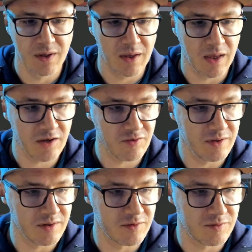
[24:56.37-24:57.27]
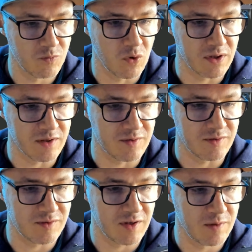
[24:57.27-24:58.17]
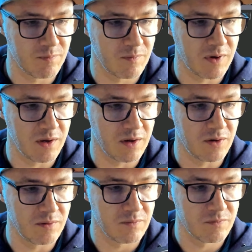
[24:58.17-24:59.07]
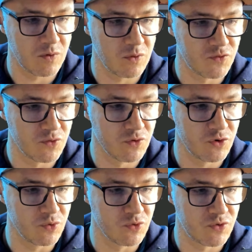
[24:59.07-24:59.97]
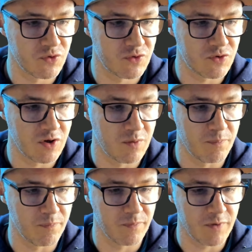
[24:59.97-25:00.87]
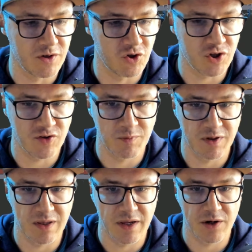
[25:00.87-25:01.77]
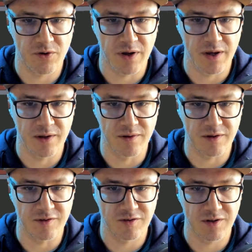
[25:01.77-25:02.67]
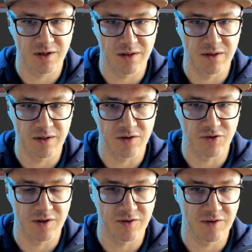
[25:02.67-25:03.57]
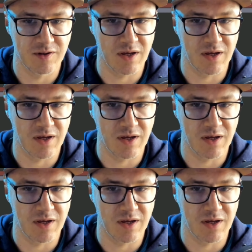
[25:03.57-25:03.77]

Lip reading: Actually, it's more or less the same. I also used an adjustment layer and I scaled it. As you can see, I